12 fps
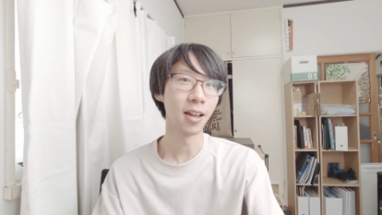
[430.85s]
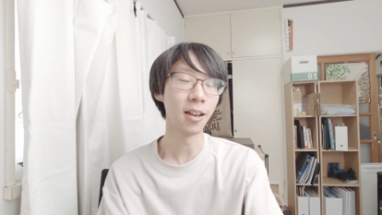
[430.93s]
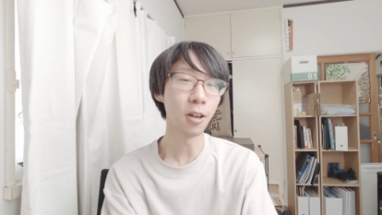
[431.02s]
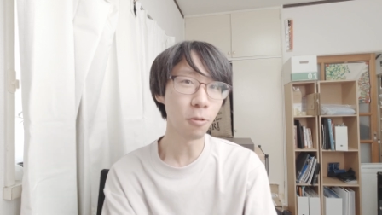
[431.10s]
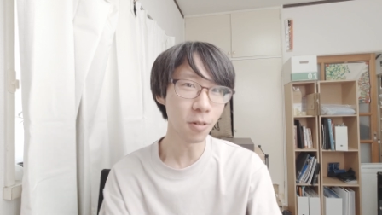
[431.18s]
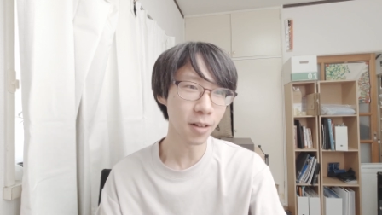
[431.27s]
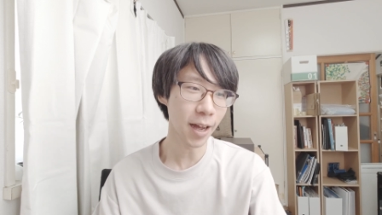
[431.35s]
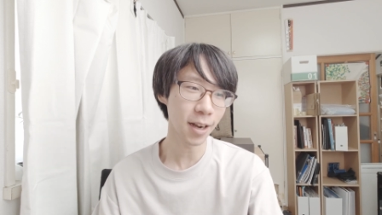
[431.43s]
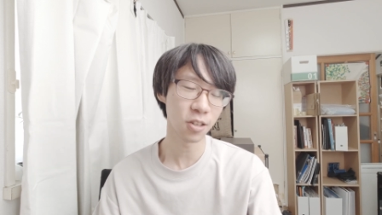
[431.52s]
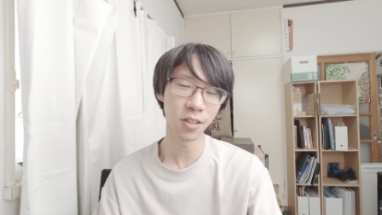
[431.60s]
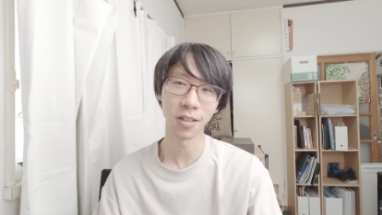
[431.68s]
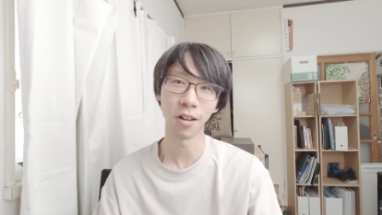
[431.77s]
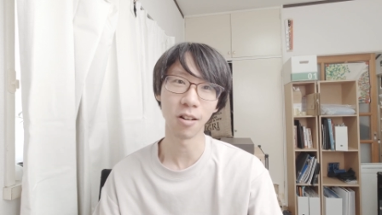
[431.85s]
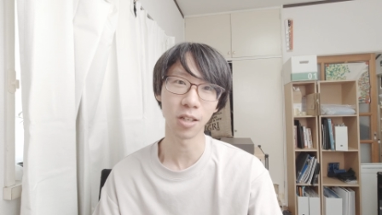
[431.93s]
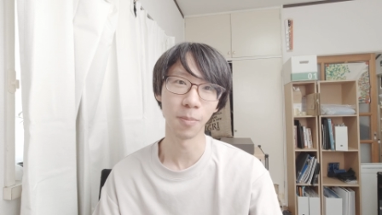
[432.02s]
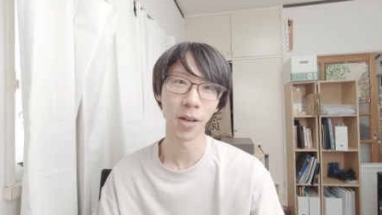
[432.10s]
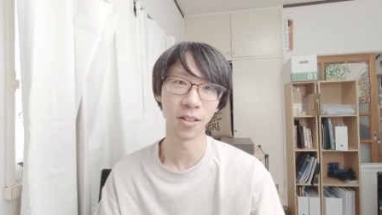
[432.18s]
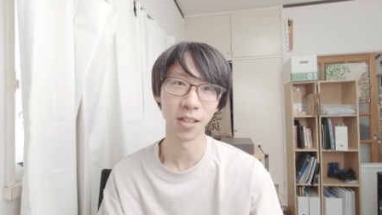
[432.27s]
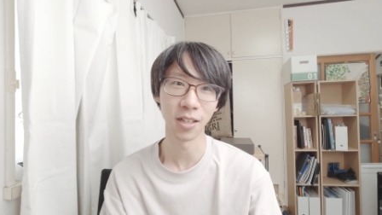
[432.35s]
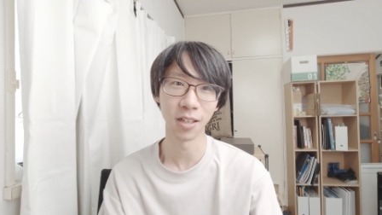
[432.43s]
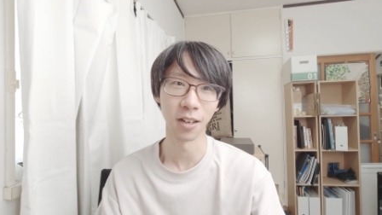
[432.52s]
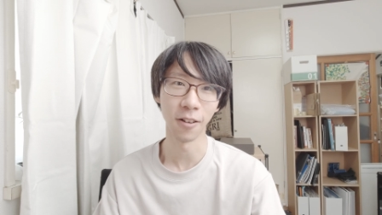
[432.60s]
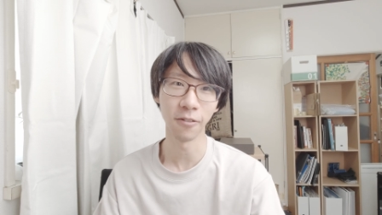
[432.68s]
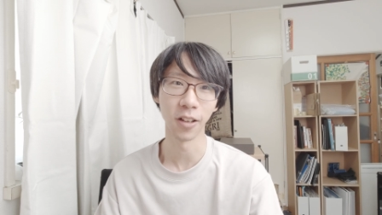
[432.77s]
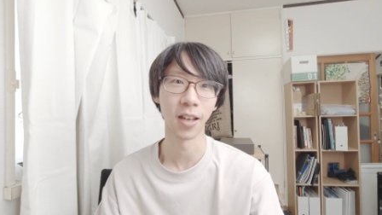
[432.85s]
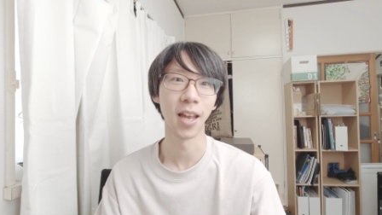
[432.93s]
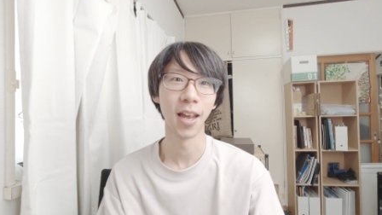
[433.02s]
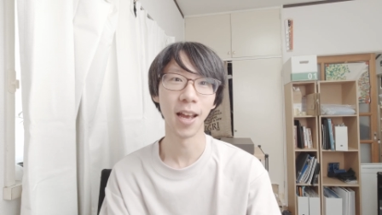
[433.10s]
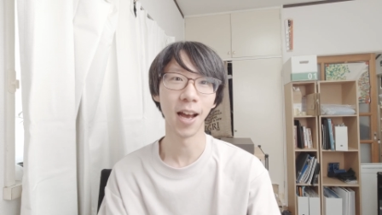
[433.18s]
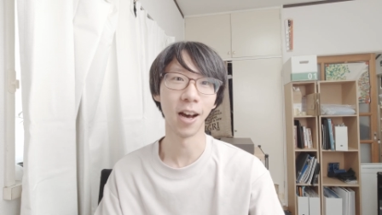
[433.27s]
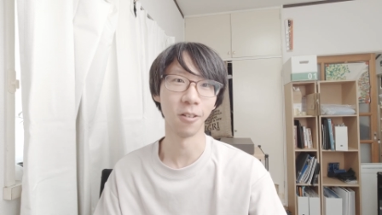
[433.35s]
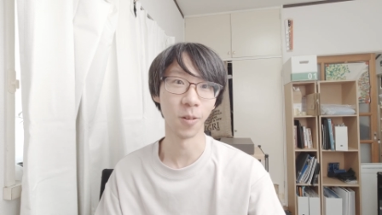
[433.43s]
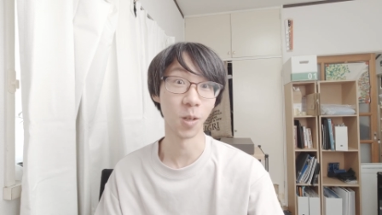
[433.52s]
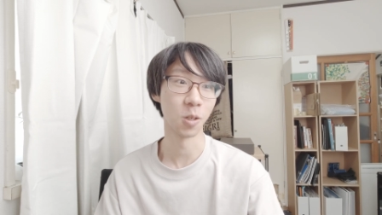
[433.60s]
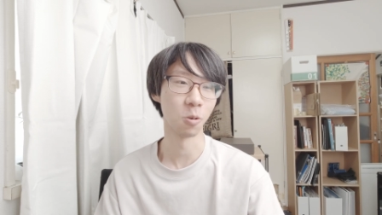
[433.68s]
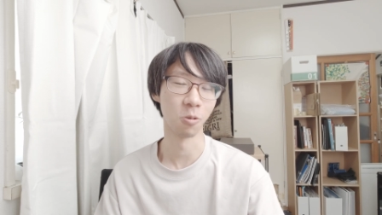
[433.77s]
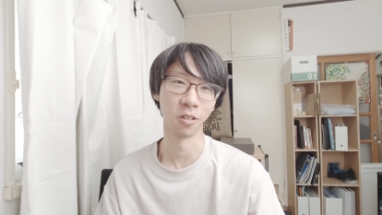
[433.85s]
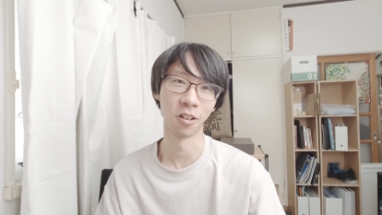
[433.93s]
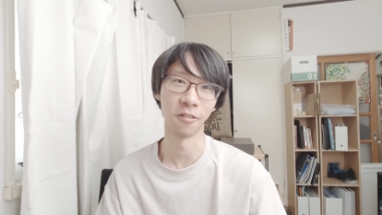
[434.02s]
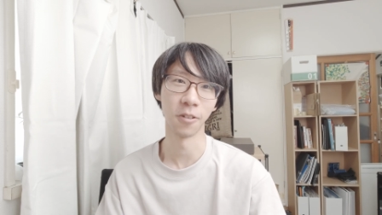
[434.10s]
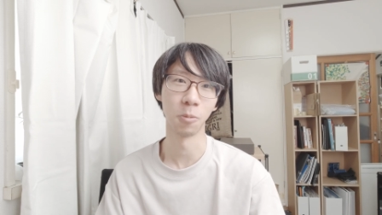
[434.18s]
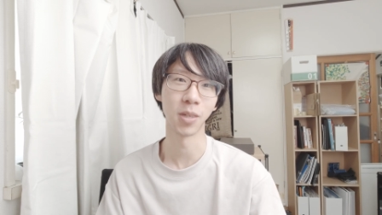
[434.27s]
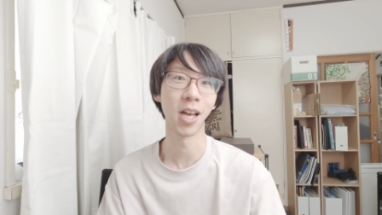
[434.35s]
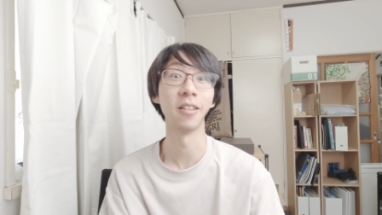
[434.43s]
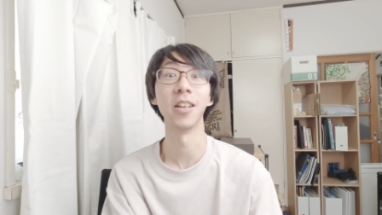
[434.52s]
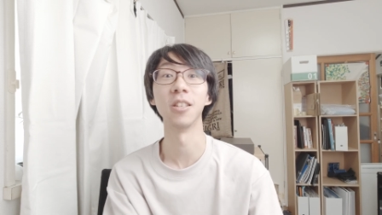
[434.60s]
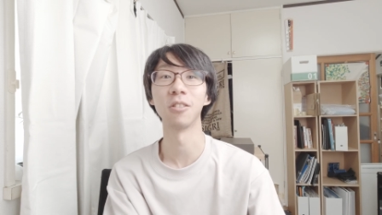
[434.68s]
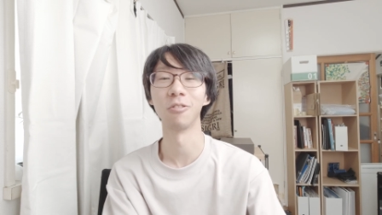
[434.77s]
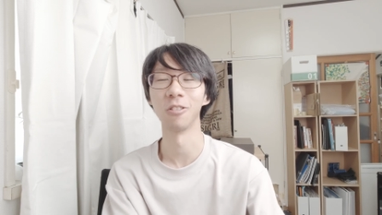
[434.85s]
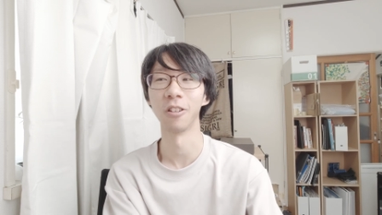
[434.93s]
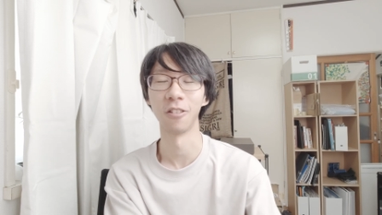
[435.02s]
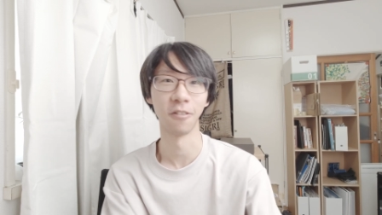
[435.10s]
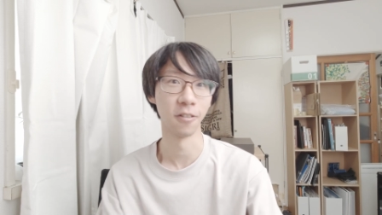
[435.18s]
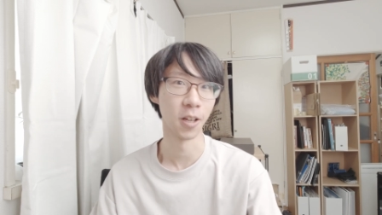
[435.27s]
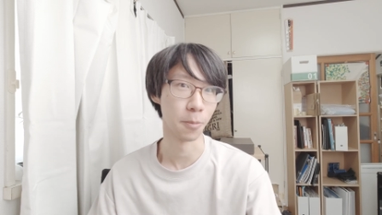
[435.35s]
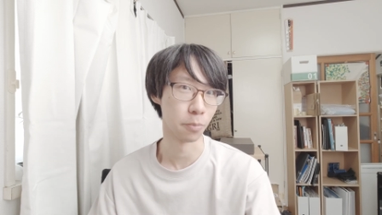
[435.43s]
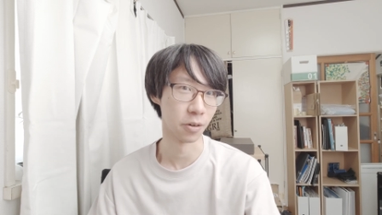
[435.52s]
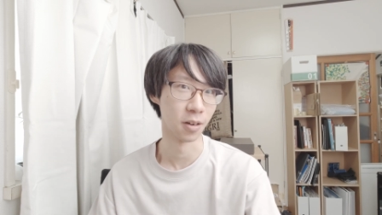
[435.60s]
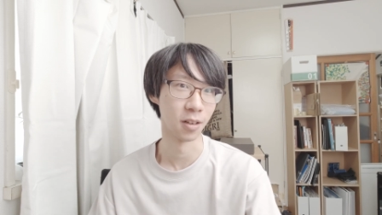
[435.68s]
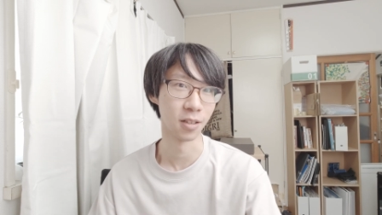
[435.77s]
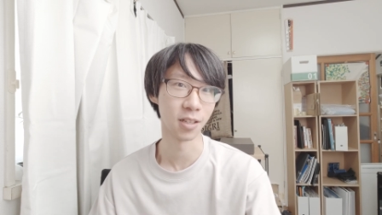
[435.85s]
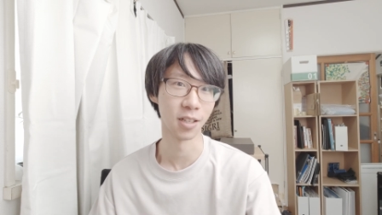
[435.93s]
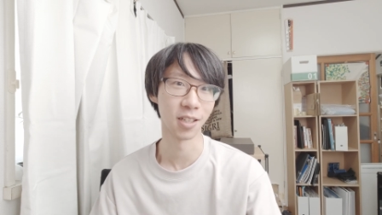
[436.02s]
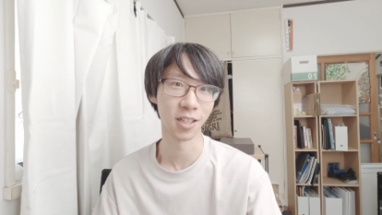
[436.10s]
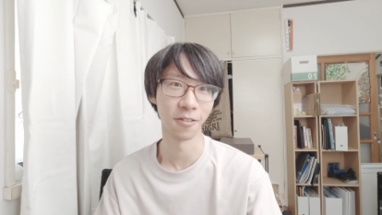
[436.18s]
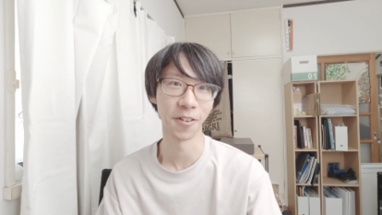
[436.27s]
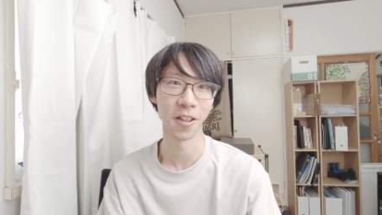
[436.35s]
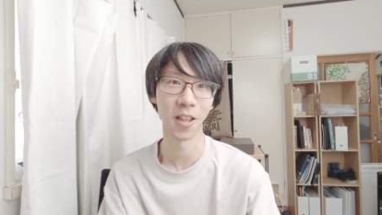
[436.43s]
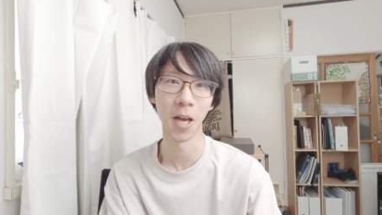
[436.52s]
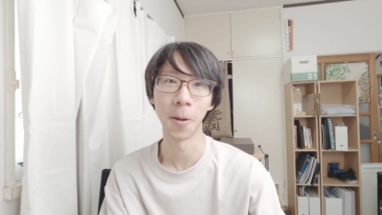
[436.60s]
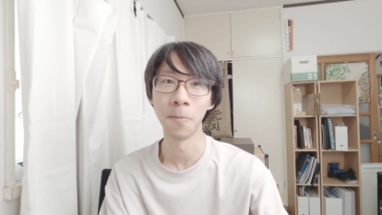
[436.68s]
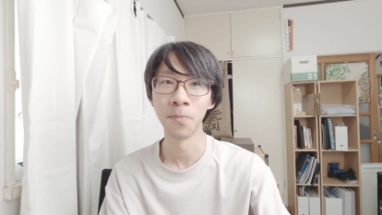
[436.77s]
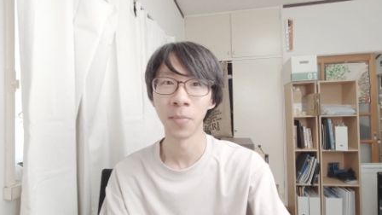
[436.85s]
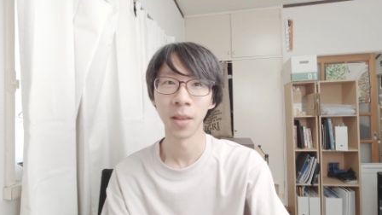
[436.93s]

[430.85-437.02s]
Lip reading: And no one actually talks about these stuff, like how they store their films, how they store their like prints and stuff like that.